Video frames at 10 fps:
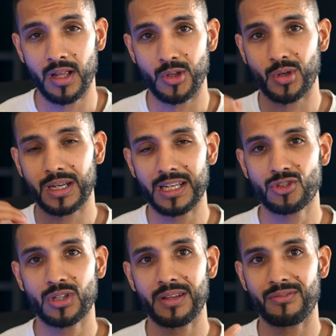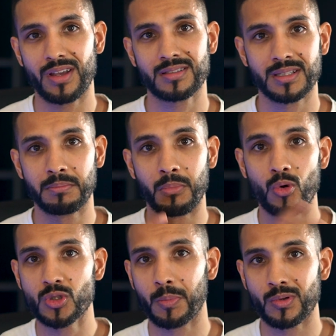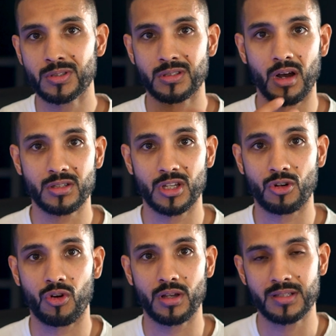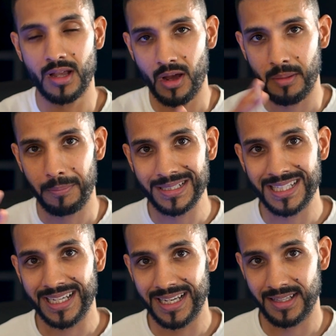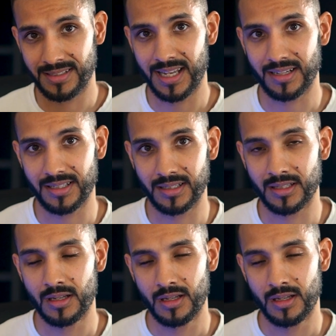you can literally invest in multiple stocks across particular sectors.